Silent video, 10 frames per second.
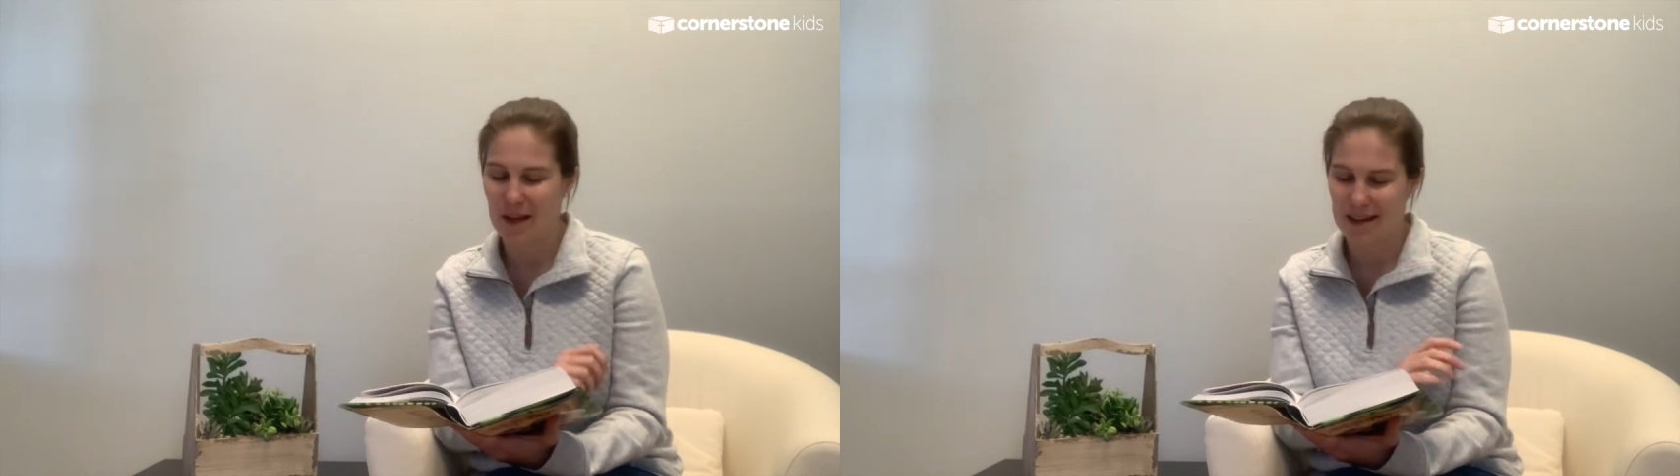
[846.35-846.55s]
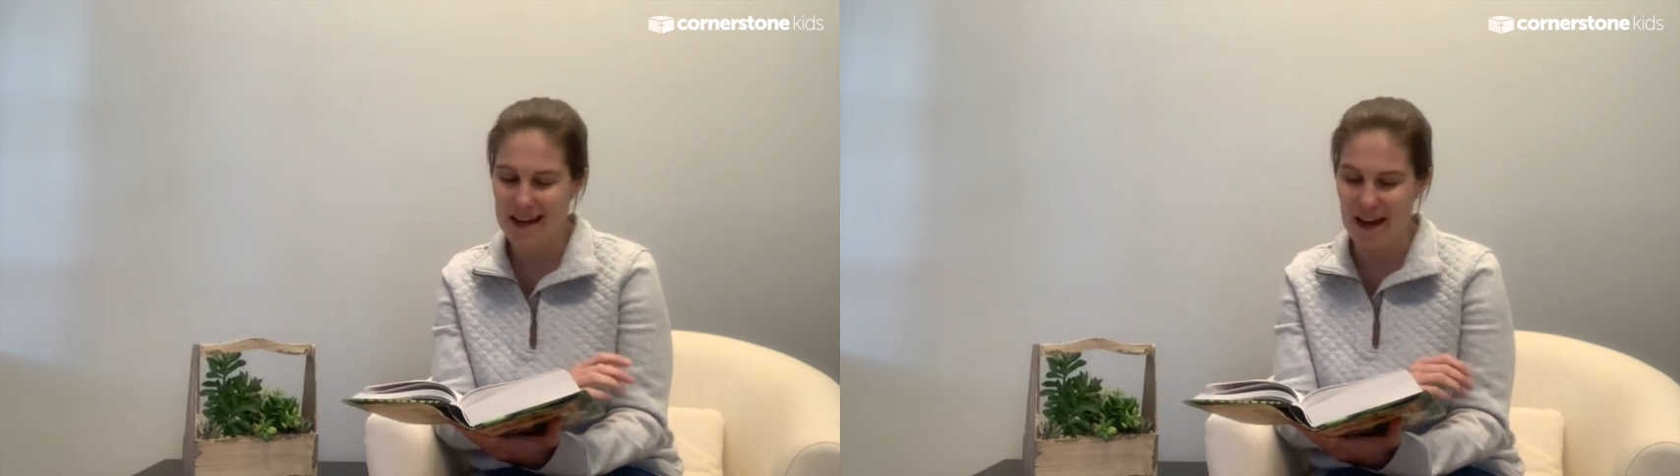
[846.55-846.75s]

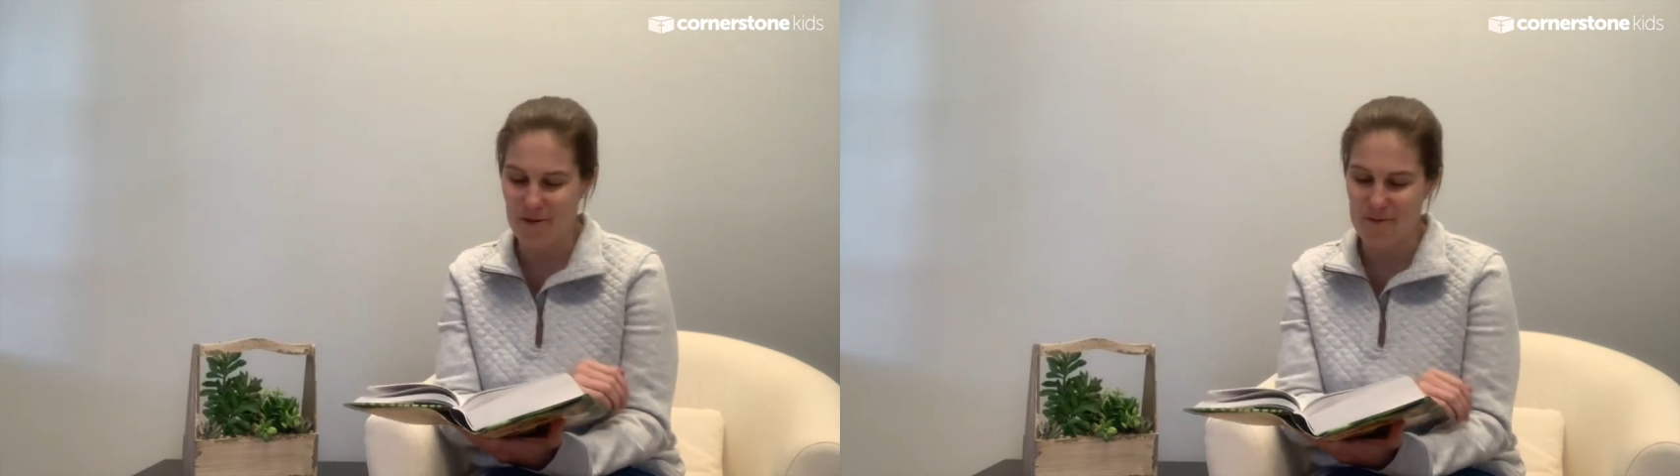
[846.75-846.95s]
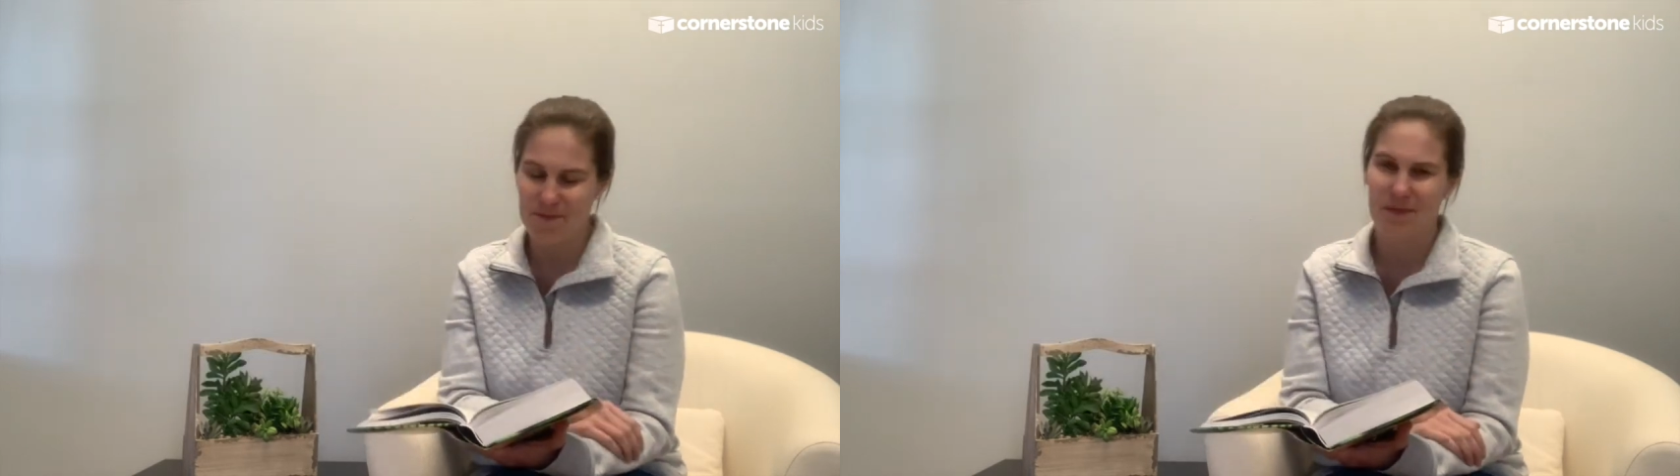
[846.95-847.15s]
Now,
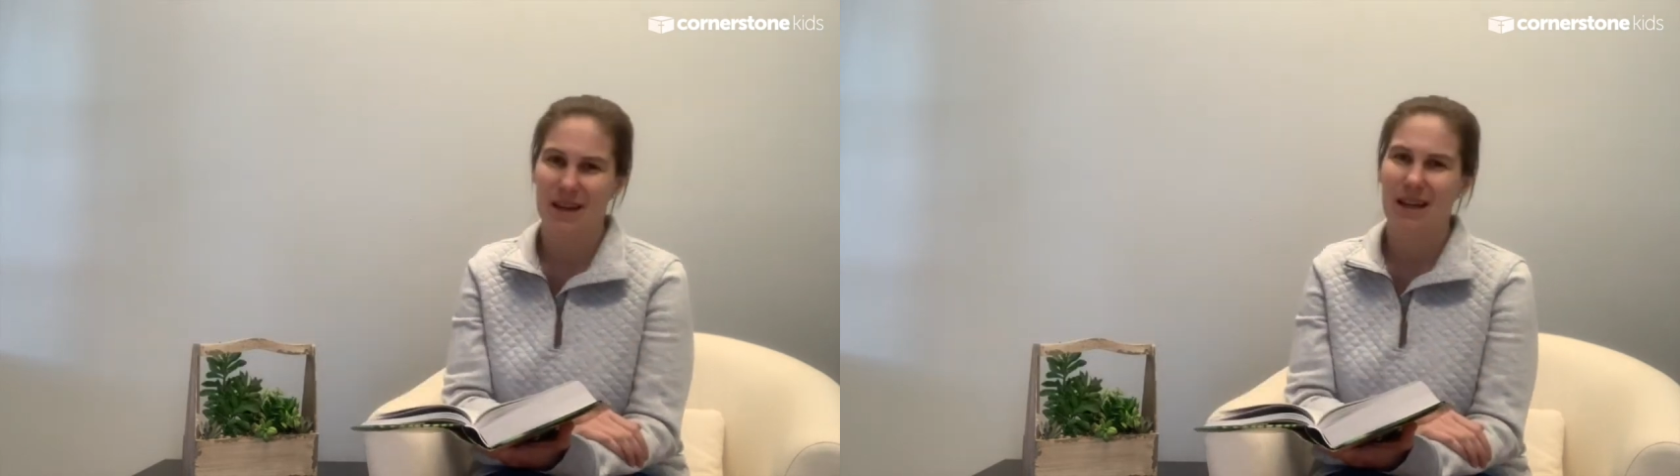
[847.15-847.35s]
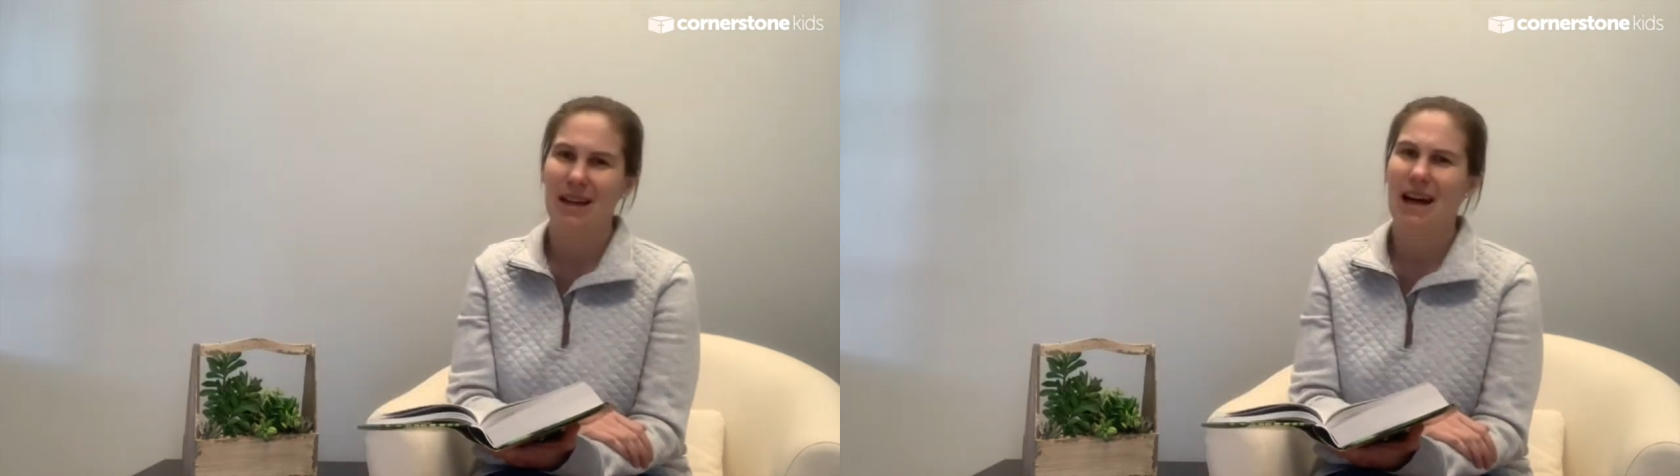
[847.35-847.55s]

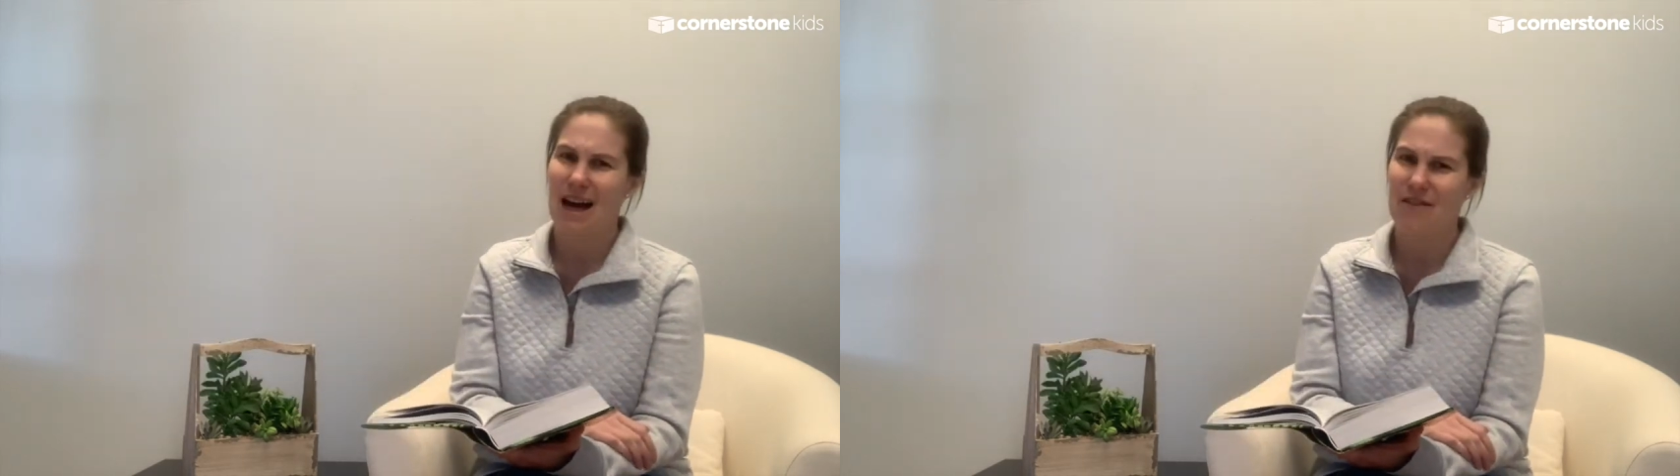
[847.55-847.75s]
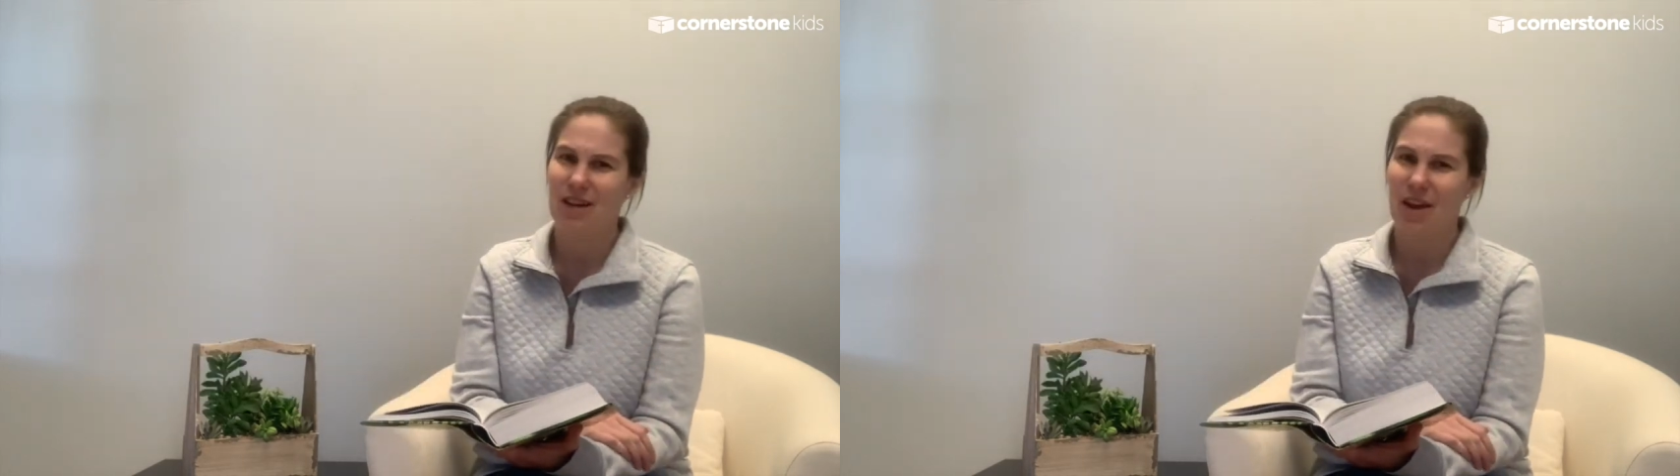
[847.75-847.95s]

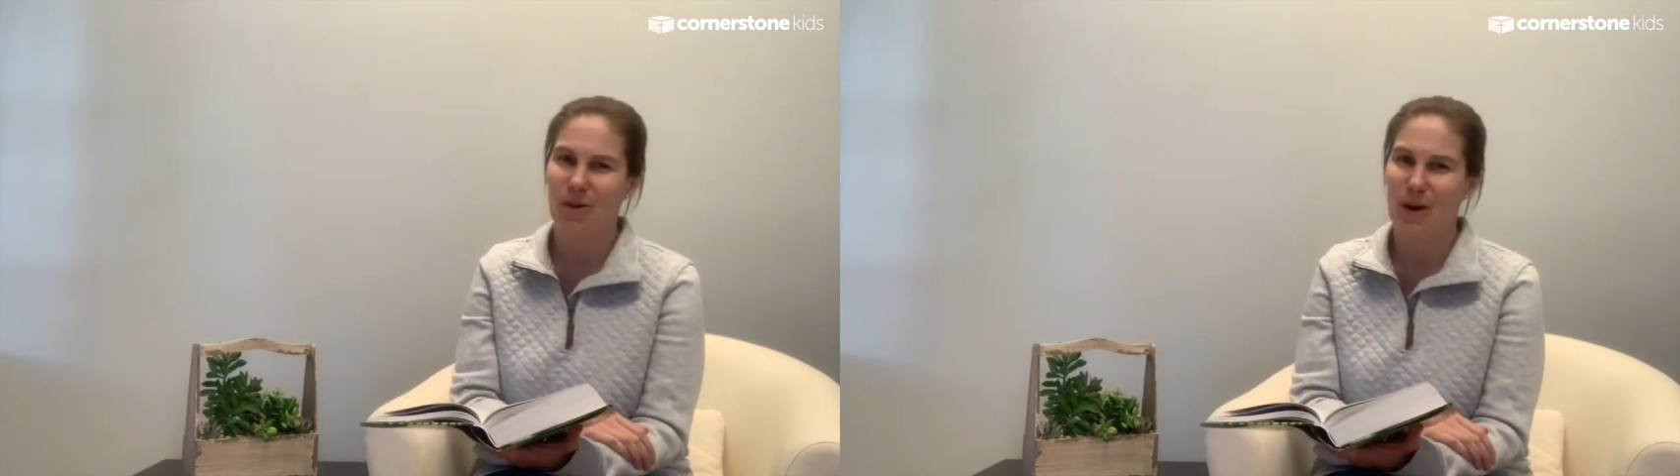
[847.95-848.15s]
I have another